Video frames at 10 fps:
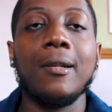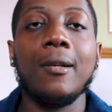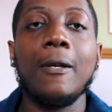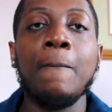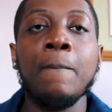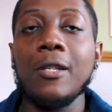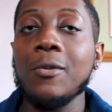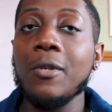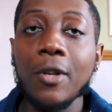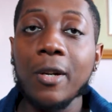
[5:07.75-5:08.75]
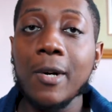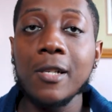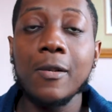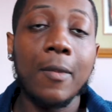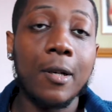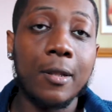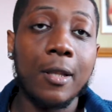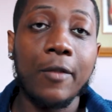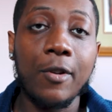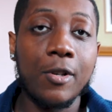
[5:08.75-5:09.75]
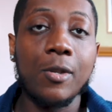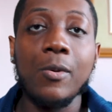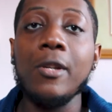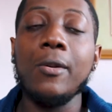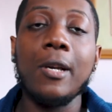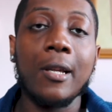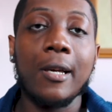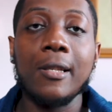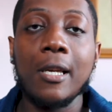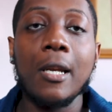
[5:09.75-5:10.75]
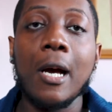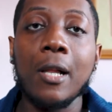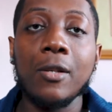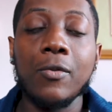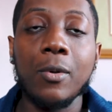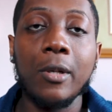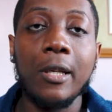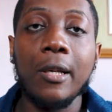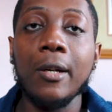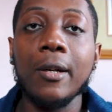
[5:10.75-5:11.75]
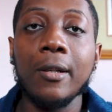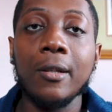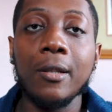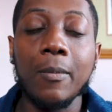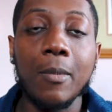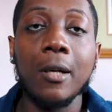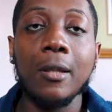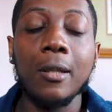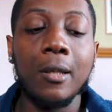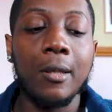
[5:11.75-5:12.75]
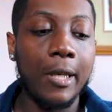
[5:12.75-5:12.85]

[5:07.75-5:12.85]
All right, it's only 30 bucks a month. If you're a student, you get like $10 for a year, a month.